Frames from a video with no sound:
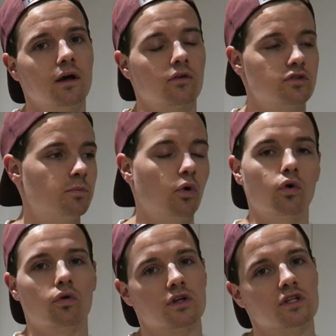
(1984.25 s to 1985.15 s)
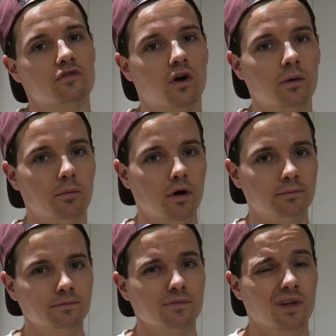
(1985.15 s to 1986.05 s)
obviously boiled rice is fine,
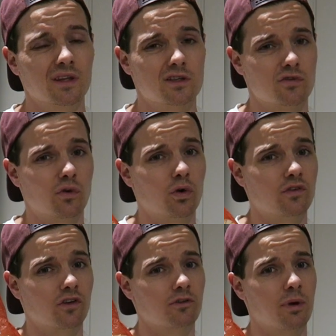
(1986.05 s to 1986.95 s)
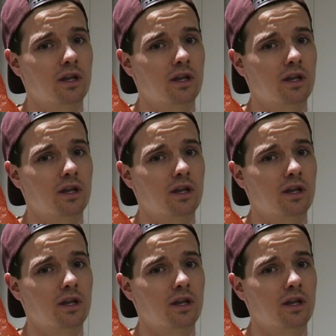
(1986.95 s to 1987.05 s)
but this is 45